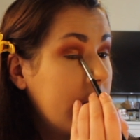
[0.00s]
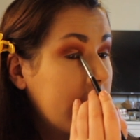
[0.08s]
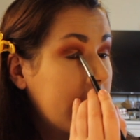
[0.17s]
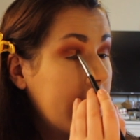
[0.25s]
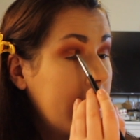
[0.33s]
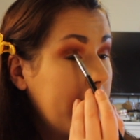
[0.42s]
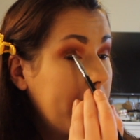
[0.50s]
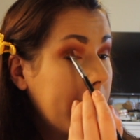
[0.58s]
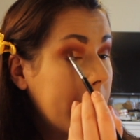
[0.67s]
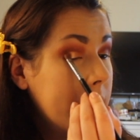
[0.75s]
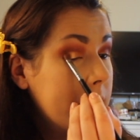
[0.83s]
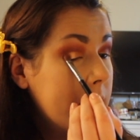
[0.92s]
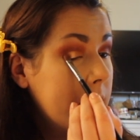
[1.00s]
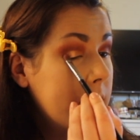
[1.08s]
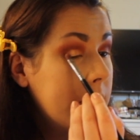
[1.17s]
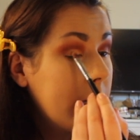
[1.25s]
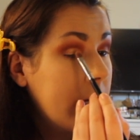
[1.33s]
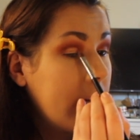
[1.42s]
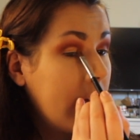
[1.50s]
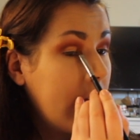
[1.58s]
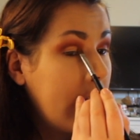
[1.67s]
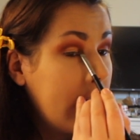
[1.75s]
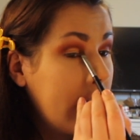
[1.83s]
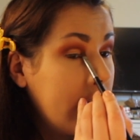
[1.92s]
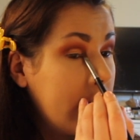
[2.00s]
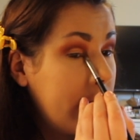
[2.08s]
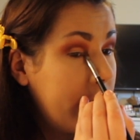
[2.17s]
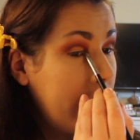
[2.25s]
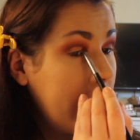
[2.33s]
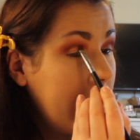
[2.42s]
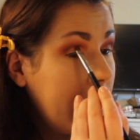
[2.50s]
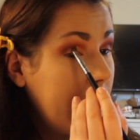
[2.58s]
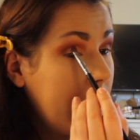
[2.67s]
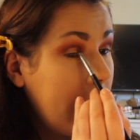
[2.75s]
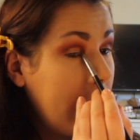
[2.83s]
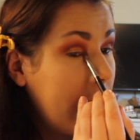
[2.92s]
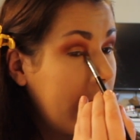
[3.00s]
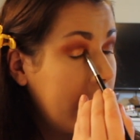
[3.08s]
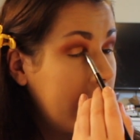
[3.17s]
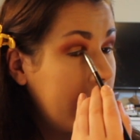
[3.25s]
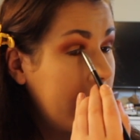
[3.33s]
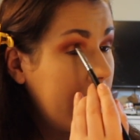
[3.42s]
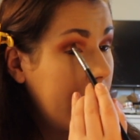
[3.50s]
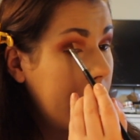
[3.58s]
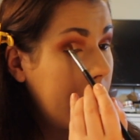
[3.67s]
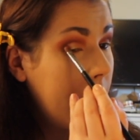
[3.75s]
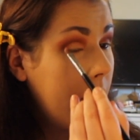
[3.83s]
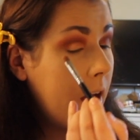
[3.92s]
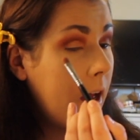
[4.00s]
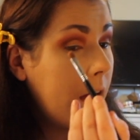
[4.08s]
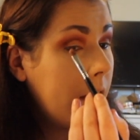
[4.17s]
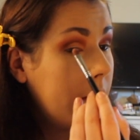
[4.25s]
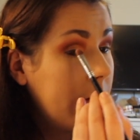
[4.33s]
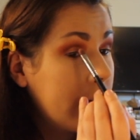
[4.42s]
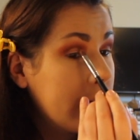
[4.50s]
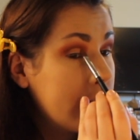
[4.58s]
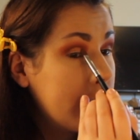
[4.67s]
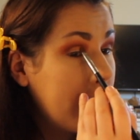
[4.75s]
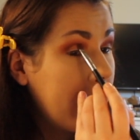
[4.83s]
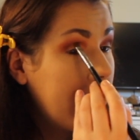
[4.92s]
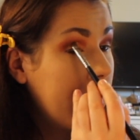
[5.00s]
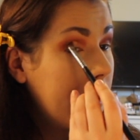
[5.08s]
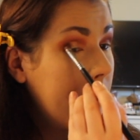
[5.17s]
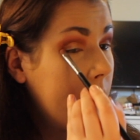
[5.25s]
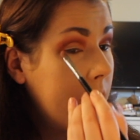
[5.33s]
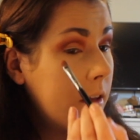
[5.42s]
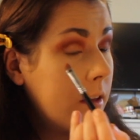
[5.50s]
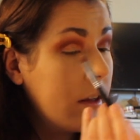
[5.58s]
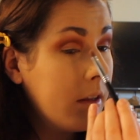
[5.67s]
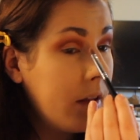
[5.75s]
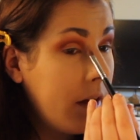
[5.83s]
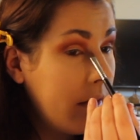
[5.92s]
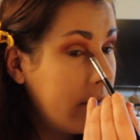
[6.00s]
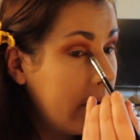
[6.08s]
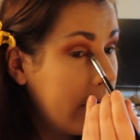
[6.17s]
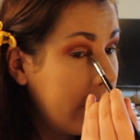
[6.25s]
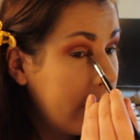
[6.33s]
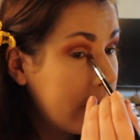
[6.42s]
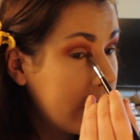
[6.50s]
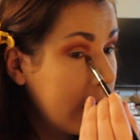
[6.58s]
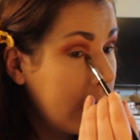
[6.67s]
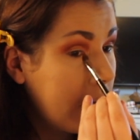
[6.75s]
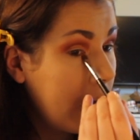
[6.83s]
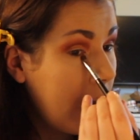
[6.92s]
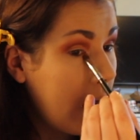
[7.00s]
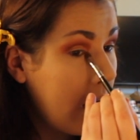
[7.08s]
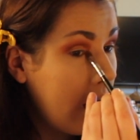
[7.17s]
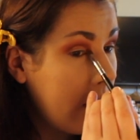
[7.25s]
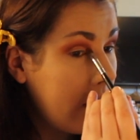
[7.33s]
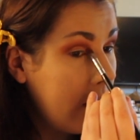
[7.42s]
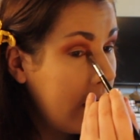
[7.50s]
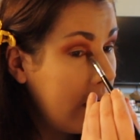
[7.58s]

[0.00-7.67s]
you know, keep it consistent and funny, and I don't know, spread the love of skincare.